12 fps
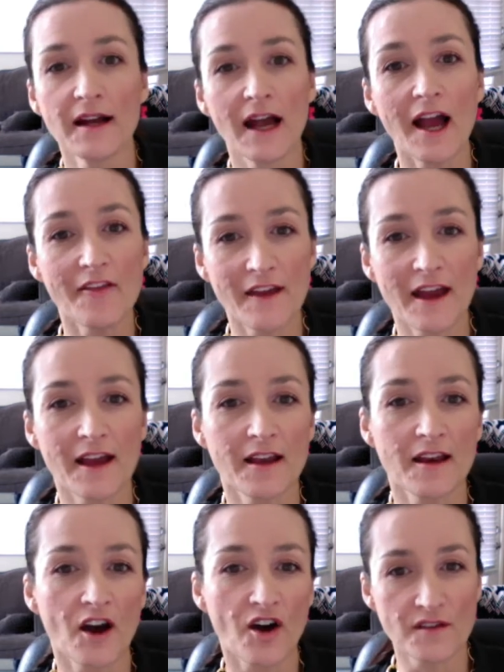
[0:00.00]
And then
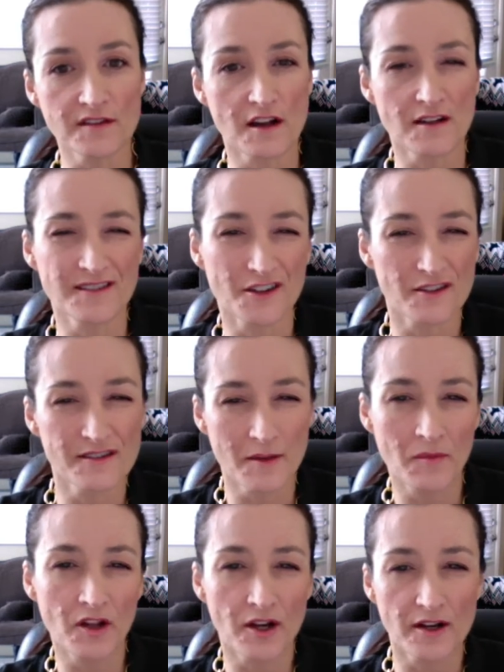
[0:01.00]
all the songs that are
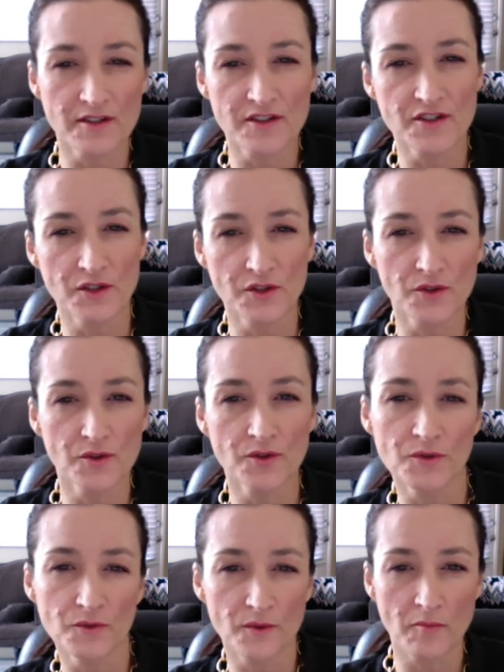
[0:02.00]
similar
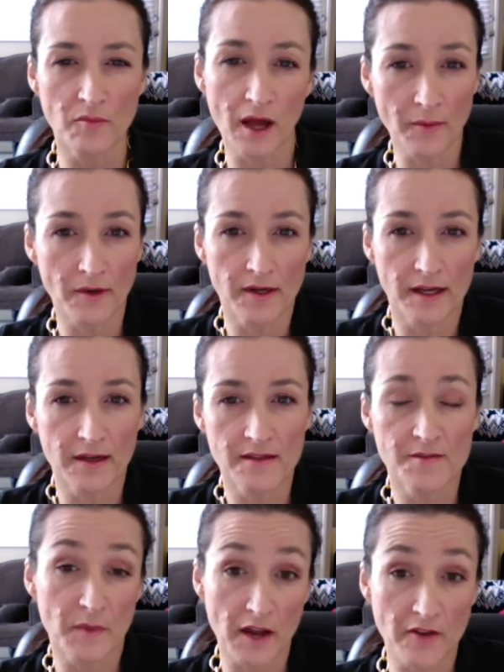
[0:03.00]
to what Blackbird
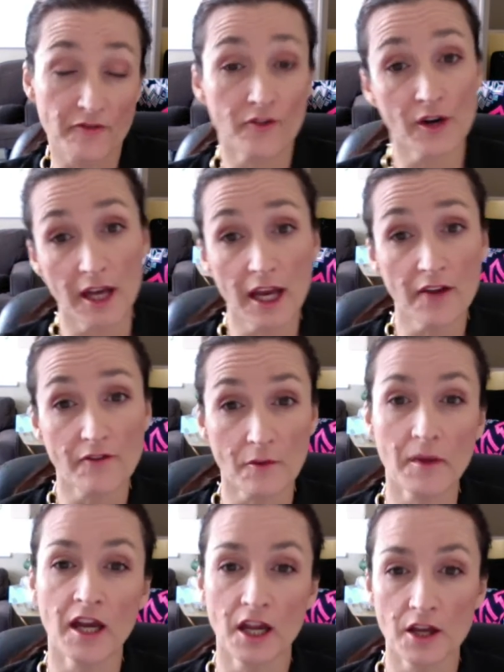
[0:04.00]
does, but free for
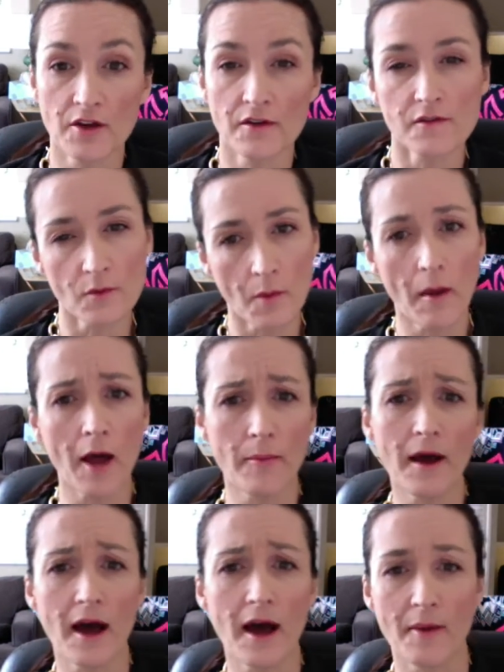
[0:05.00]
me to use, will pop
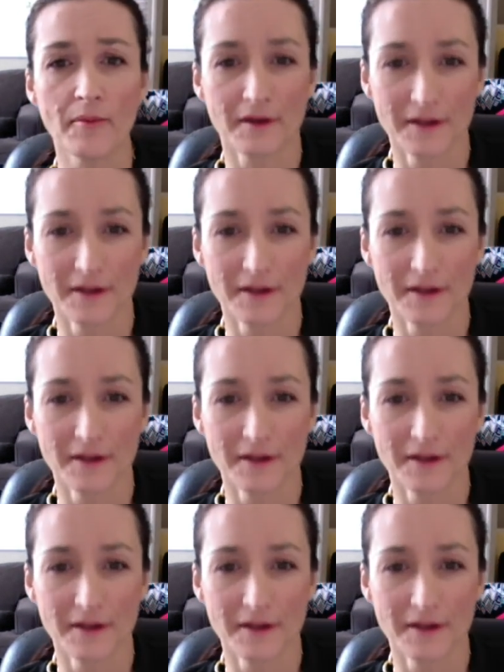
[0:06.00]
up.